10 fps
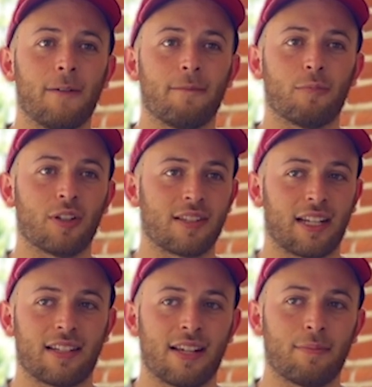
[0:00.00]
where it's like
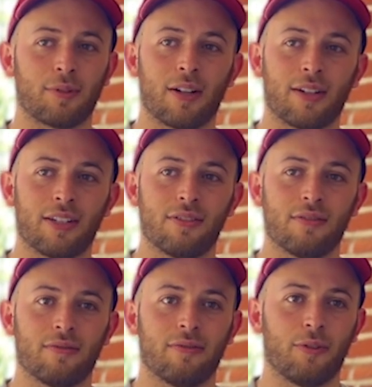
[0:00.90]
a temporary
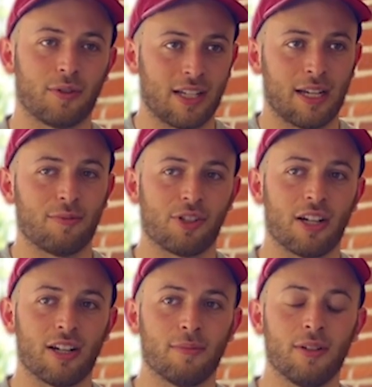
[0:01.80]
full-time
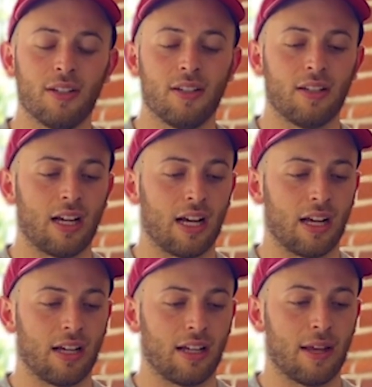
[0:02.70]
job.
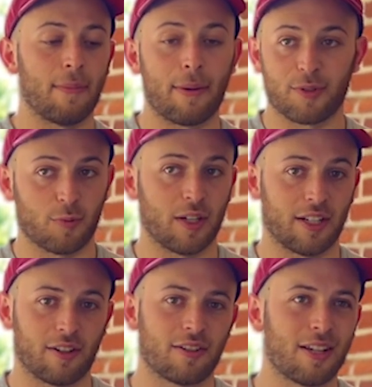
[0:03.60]
And mine was 1
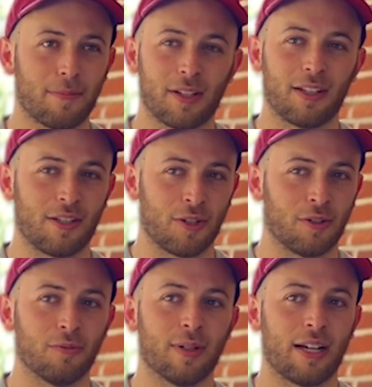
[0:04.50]
year. They're typically
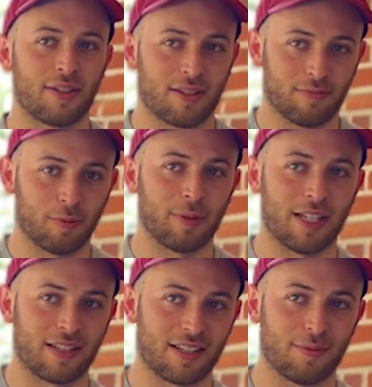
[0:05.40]
2, but I was
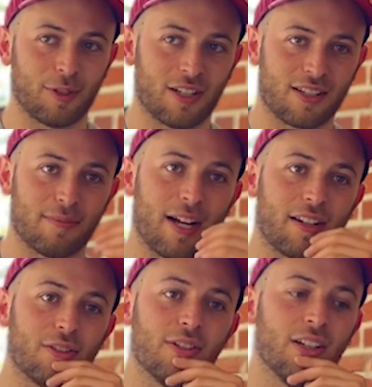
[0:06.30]
replacing someone on
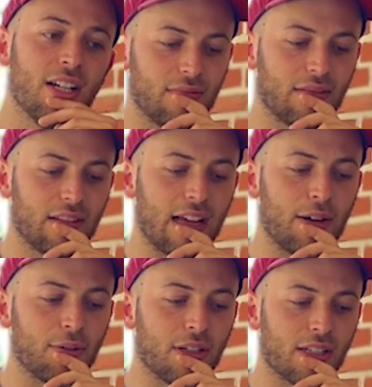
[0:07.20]
sabbatical.
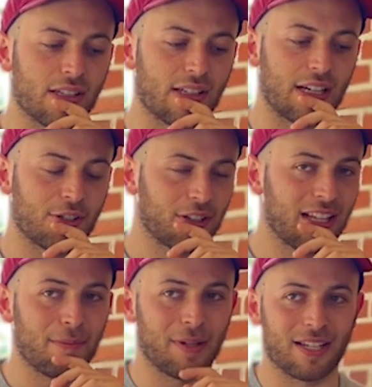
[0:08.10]
I took
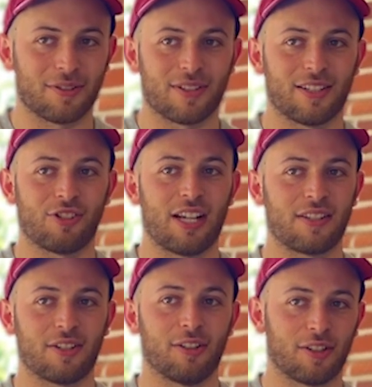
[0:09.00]
that because it was a chance
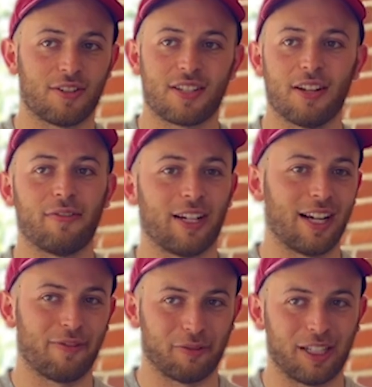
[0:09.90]
to learn stuff, and I
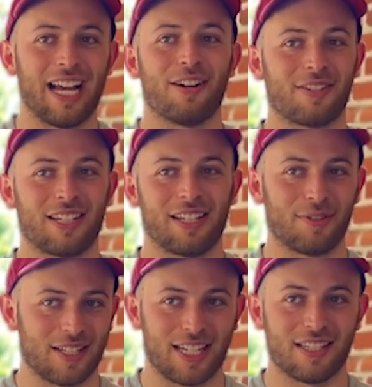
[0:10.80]
got free housing, and it was
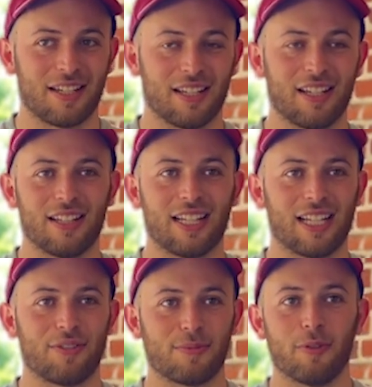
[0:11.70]
an easy, like I
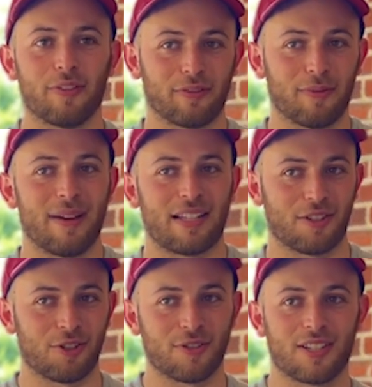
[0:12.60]
was moving from
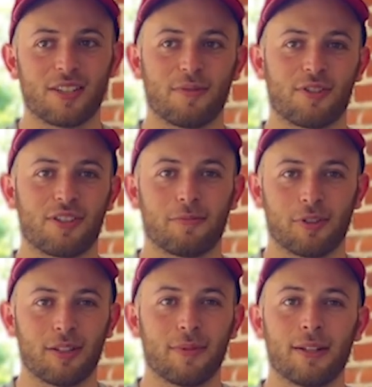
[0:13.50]
Massachusetts, which is a
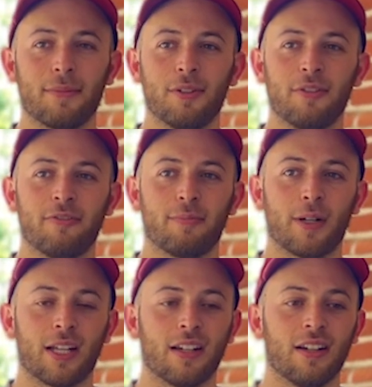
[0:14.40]
pretty big move,
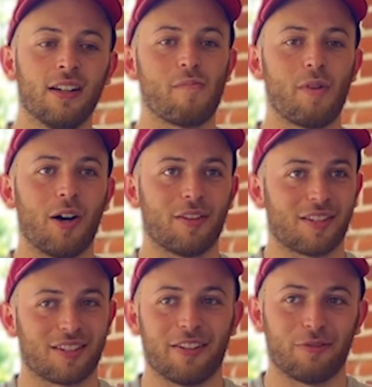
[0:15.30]
but all the
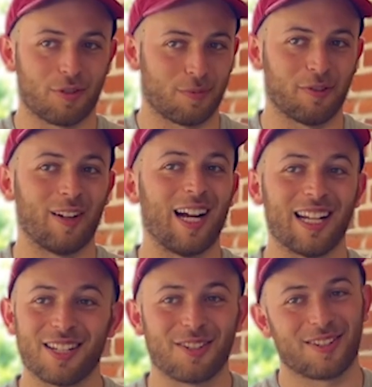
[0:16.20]
stuff was
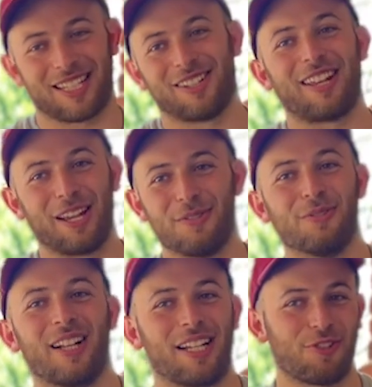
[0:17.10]
provided. So I was like, okay, cool,
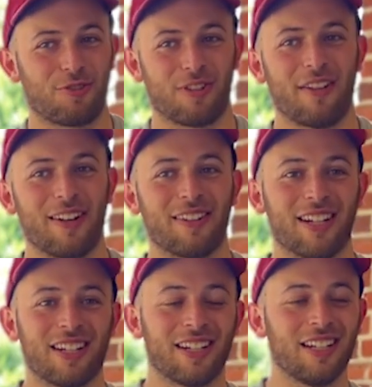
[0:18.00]
I can just drive out
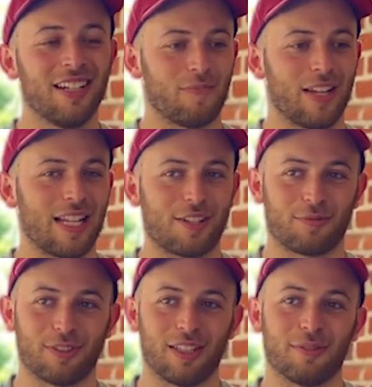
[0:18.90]
there. And that's
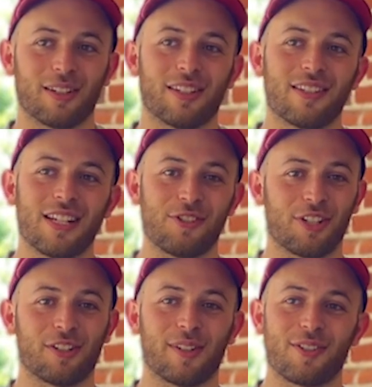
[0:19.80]
really where the teaching
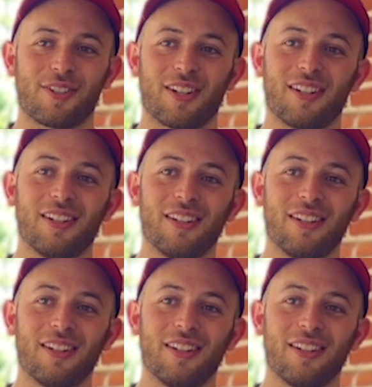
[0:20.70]
career started.